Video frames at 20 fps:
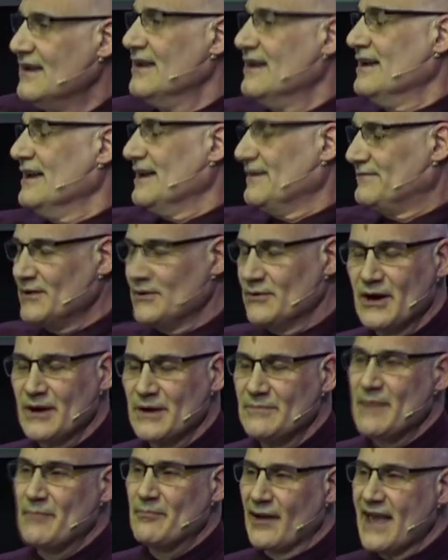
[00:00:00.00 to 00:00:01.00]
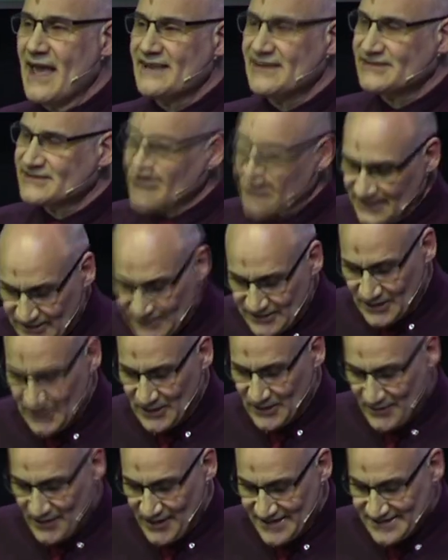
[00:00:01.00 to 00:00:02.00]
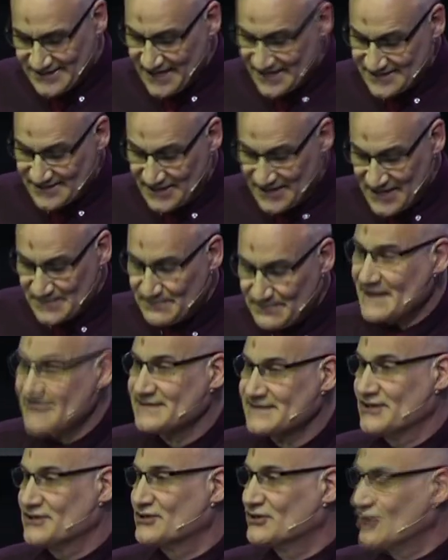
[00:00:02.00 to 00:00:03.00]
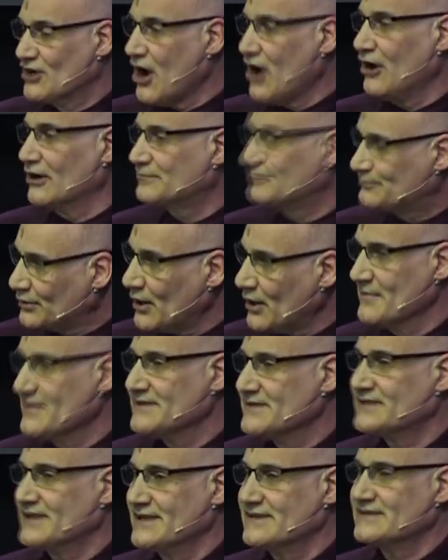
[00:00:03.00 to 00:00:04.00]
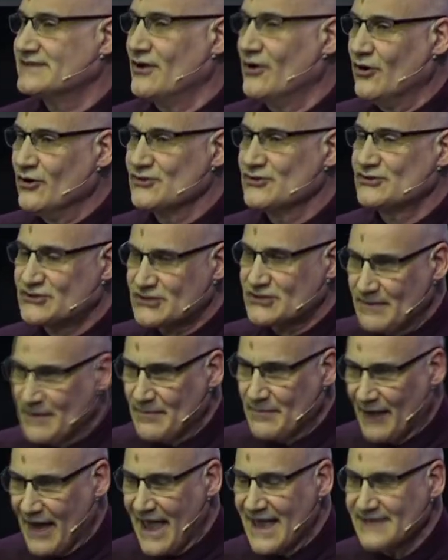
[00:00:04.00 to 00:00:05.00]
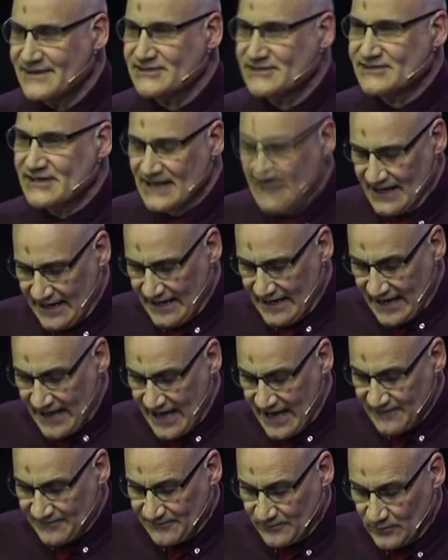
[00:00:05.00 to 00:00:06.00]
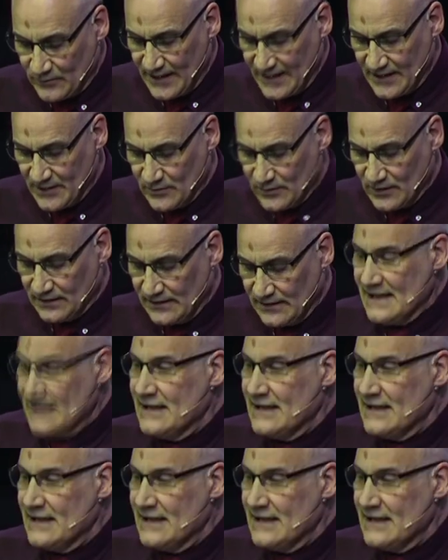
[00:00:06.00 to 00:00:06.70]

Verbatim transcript: If you want to be blessed, then you do what he says in this passage. God promises us to be blessed if we will.